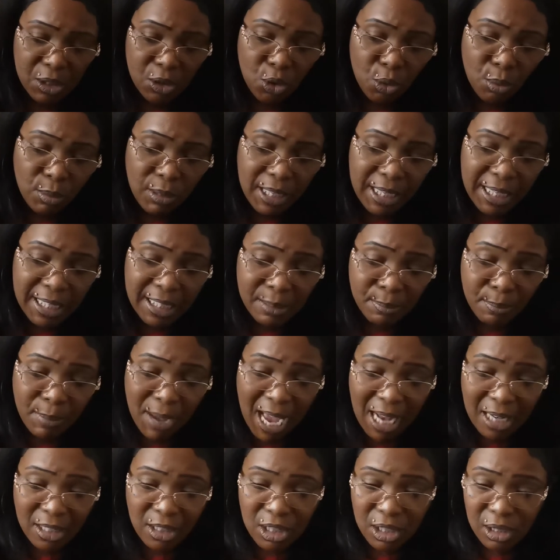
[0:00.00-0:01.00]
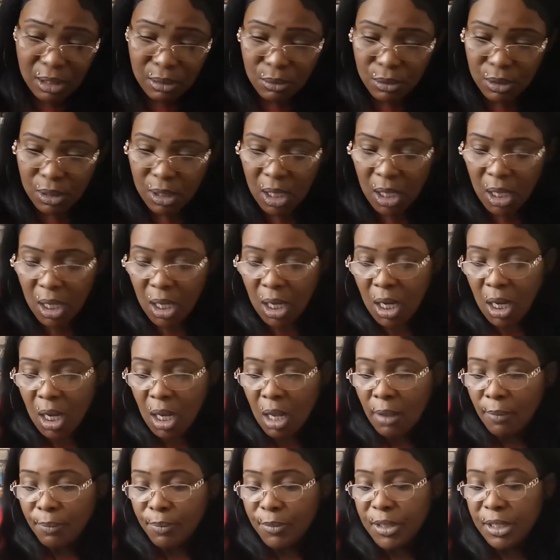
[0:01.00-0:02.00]
and normally it's bad news.
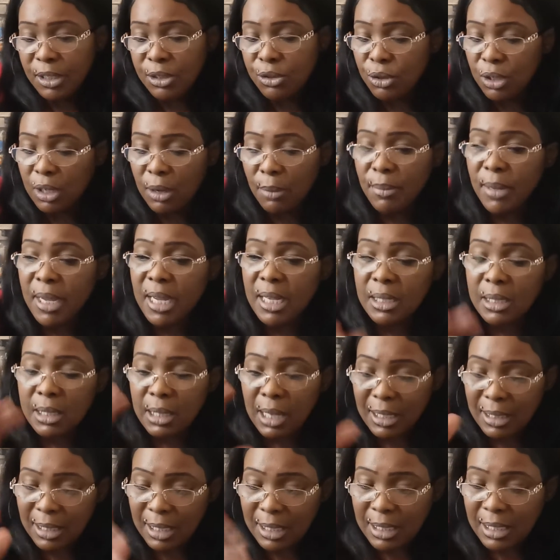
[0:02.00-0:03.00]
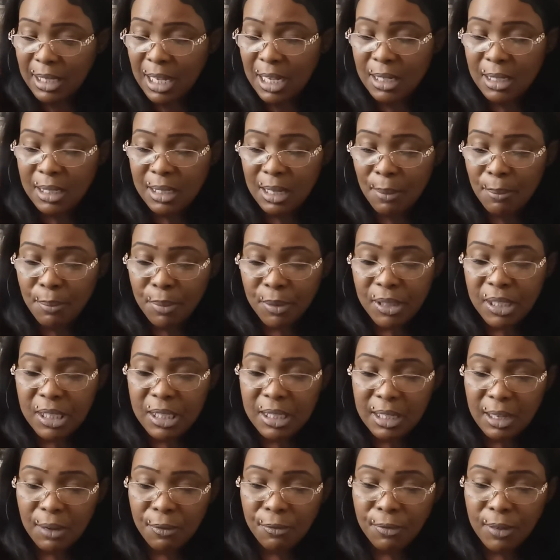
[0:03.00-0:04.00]
Do you see what I mean? So as I said,
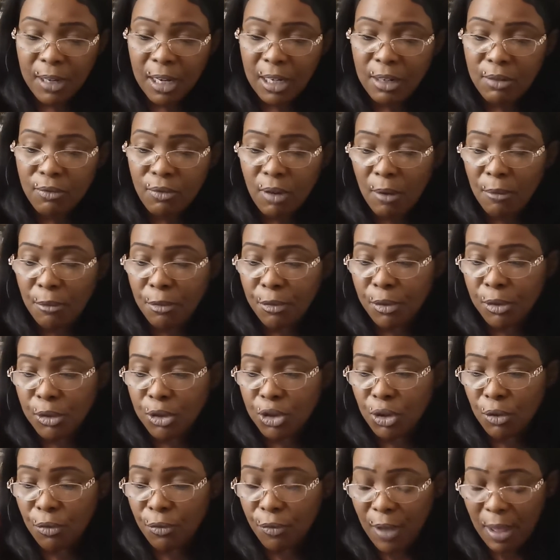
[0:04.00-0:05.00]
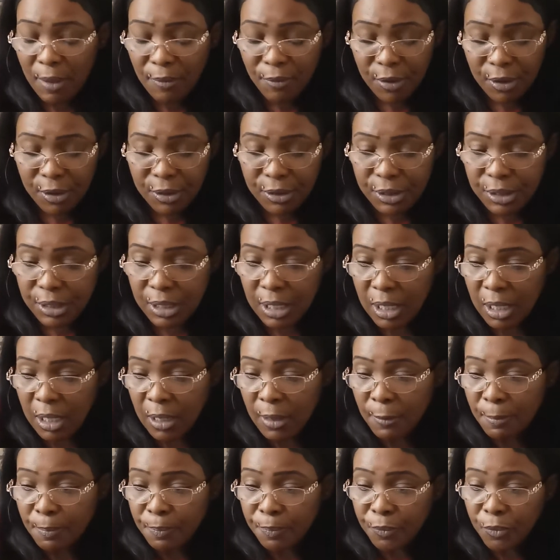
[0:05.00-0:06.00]
somebody's definitely ruffled your feathers.
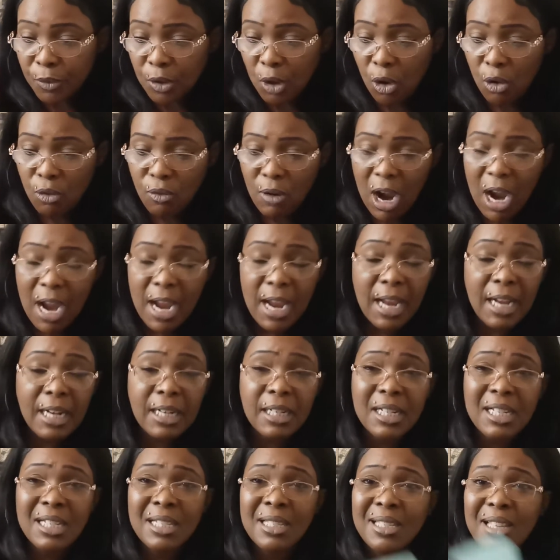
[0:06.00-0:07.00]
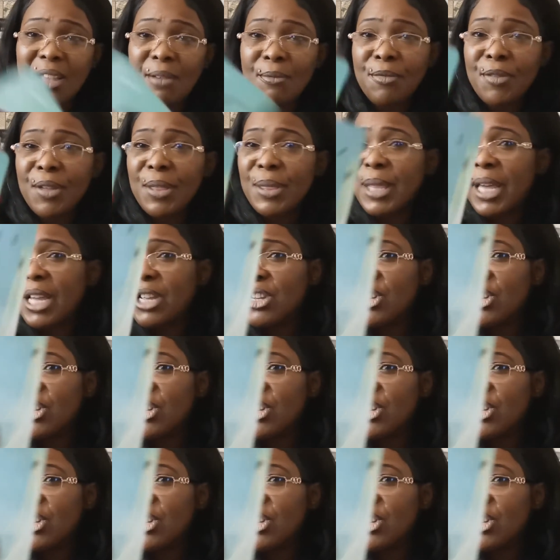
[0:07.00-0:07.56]
All right, and it's something